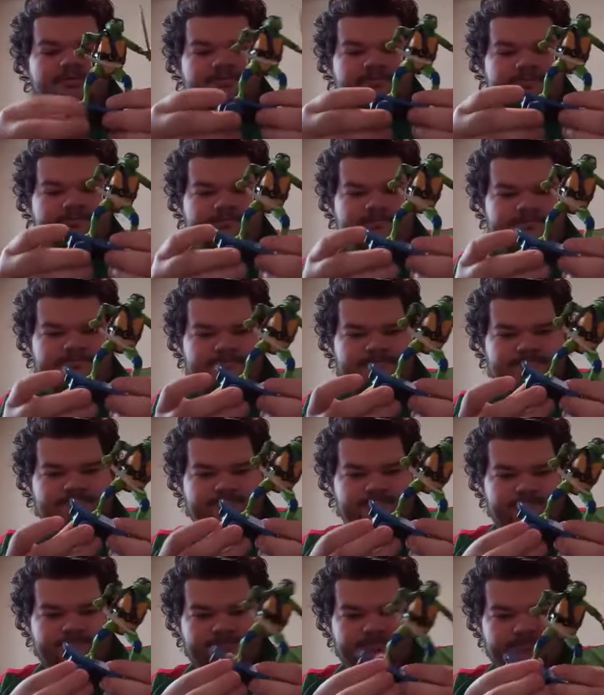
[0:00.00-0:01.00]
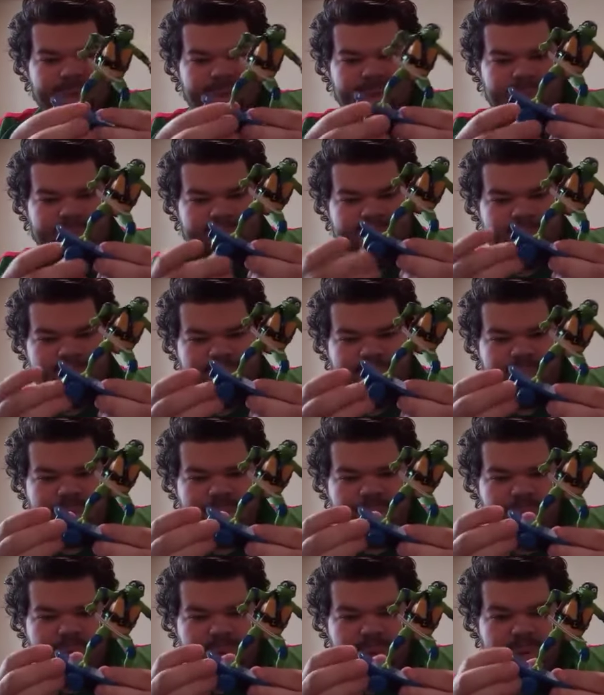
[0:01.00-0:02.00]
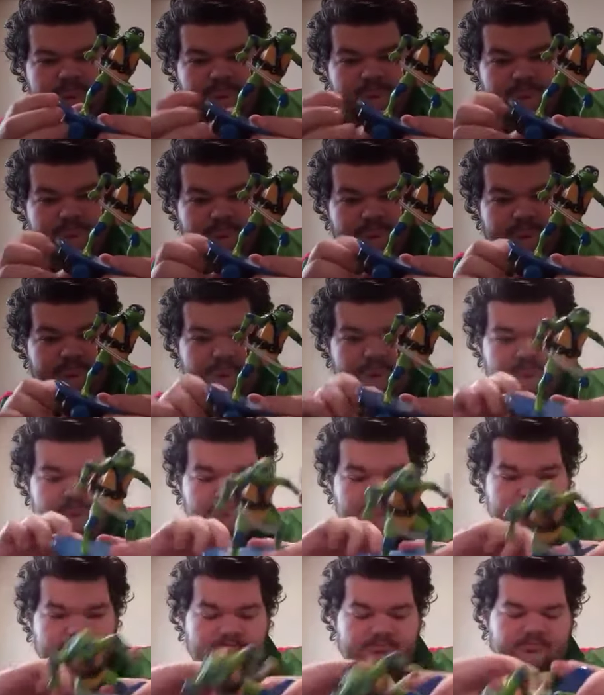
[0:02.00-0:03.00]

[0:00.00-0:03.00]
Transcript: No one is speaking in this clip.